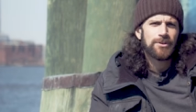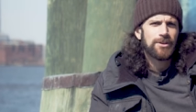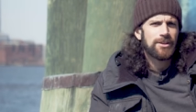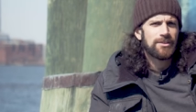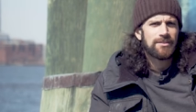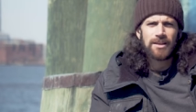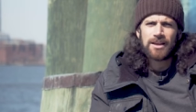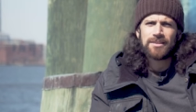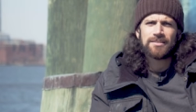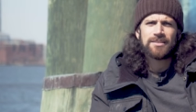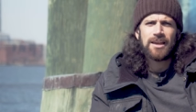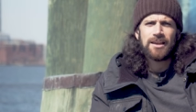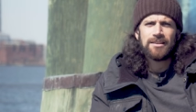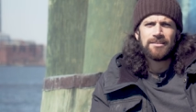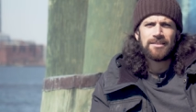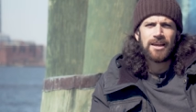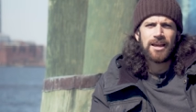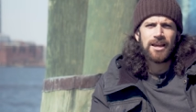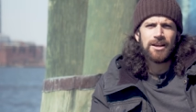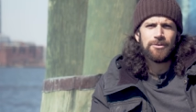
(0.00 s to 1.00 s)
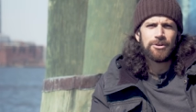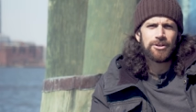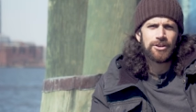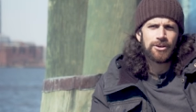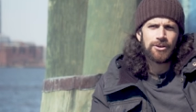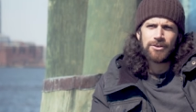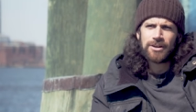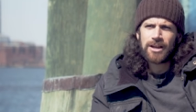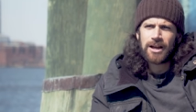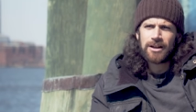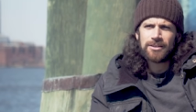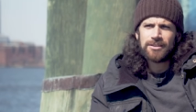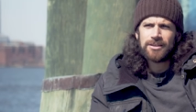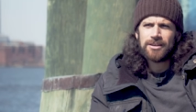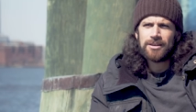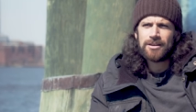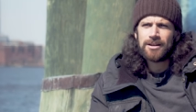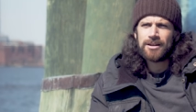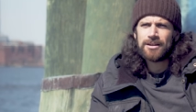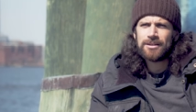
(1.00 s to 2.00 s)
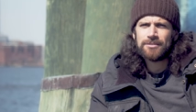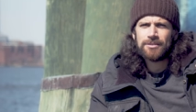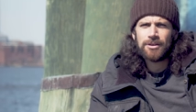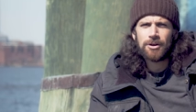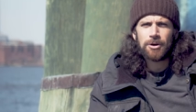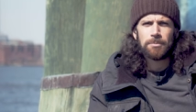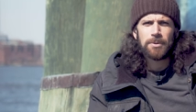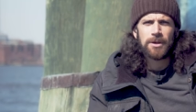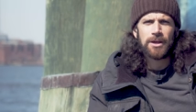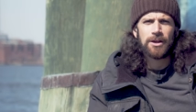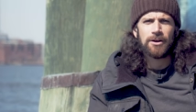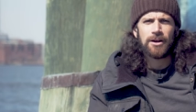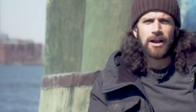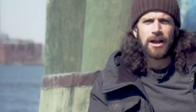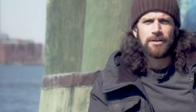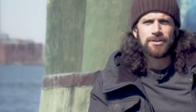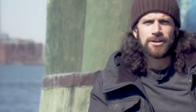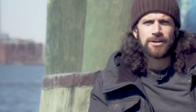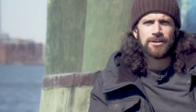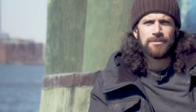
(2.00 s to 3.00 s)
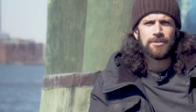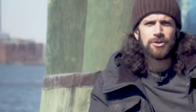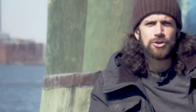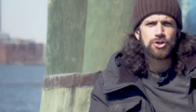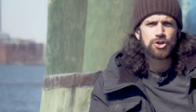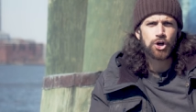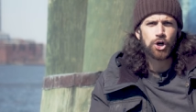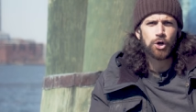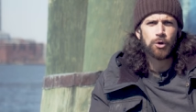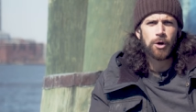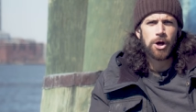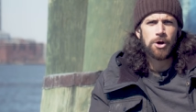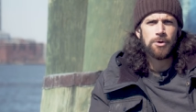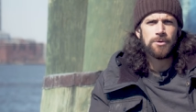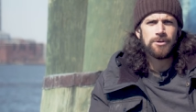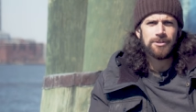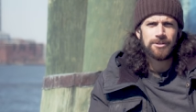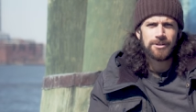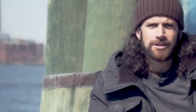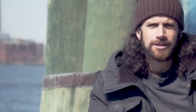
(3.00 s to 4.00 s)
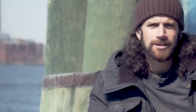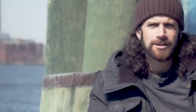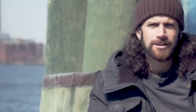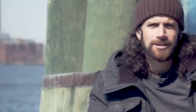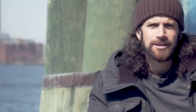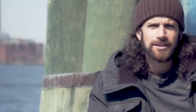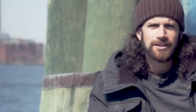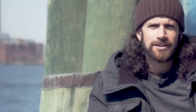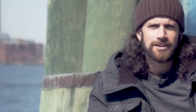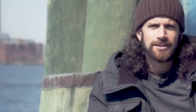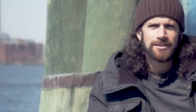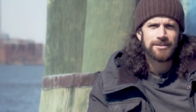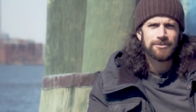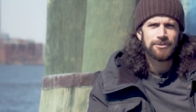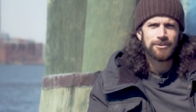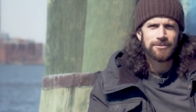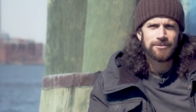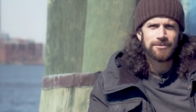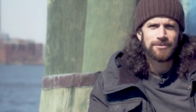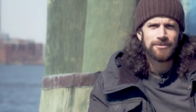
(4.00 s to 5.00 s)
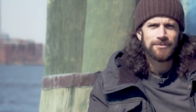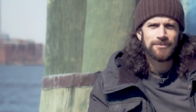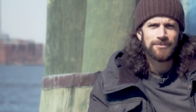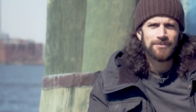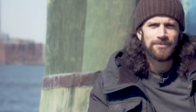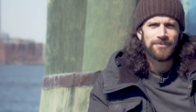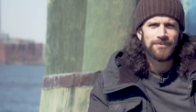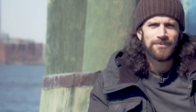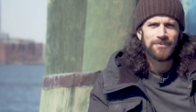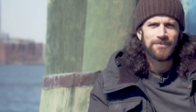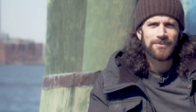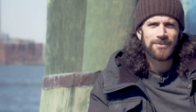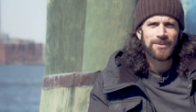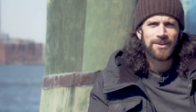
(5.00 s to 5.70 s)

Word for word: It's a nice day today. We can go down to the uh, you know pier, have a churro. That's say an ice cream.